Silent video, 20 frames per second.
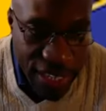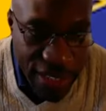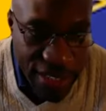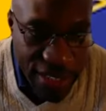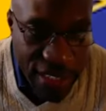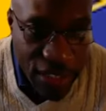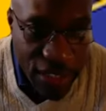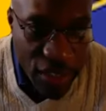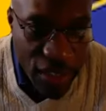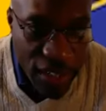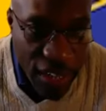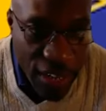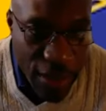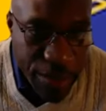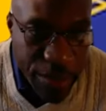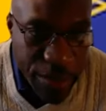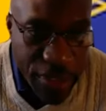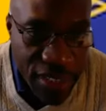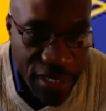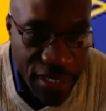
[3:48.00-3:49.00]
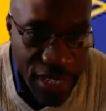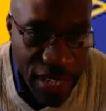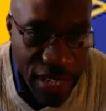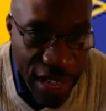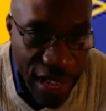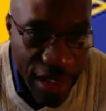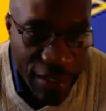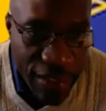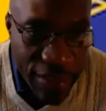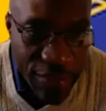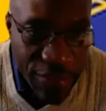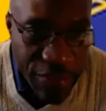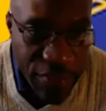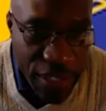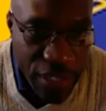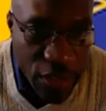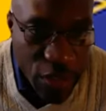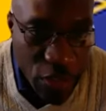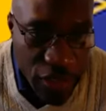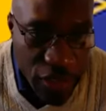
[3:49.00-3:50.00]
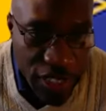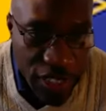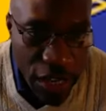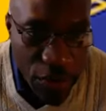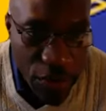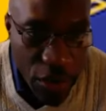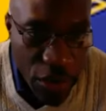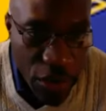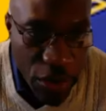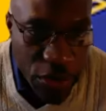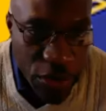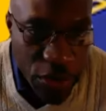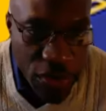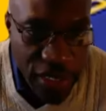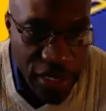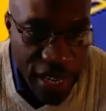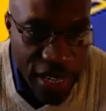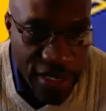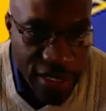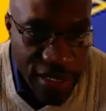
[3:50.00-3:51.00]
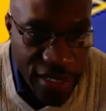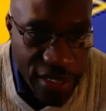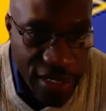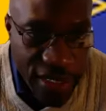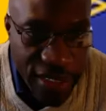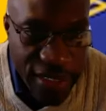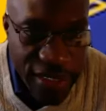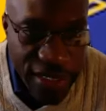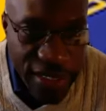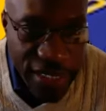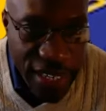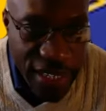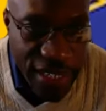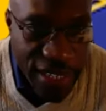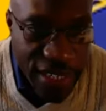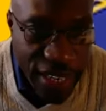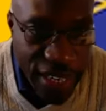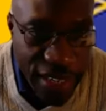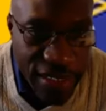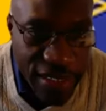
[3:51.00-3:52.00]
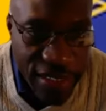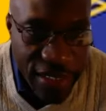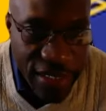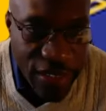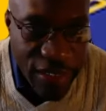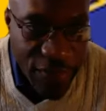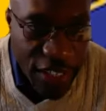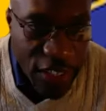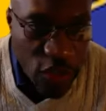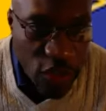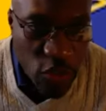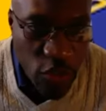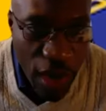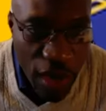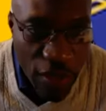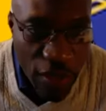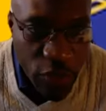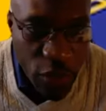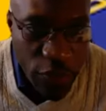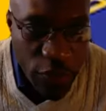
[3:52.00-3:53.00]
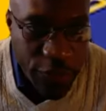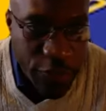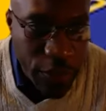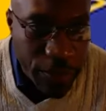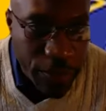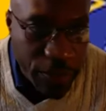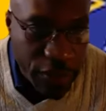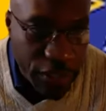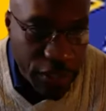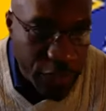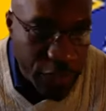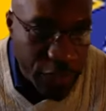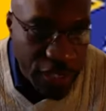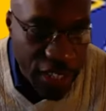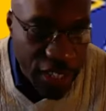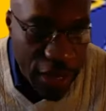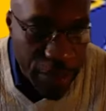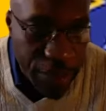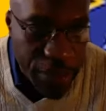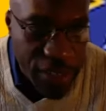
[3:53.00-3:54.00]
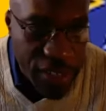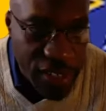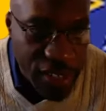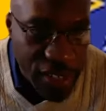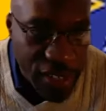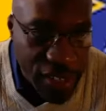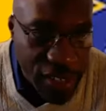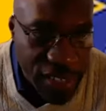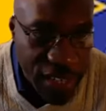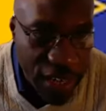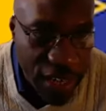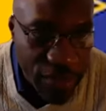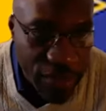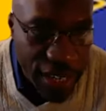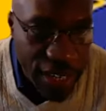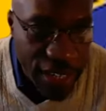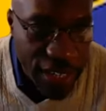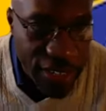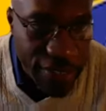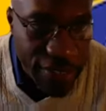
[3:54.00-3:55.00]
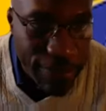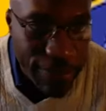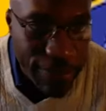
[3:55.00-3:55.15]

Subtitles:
attend your campus, they'll have a good network so that they can even travel from different campuses. Is that right?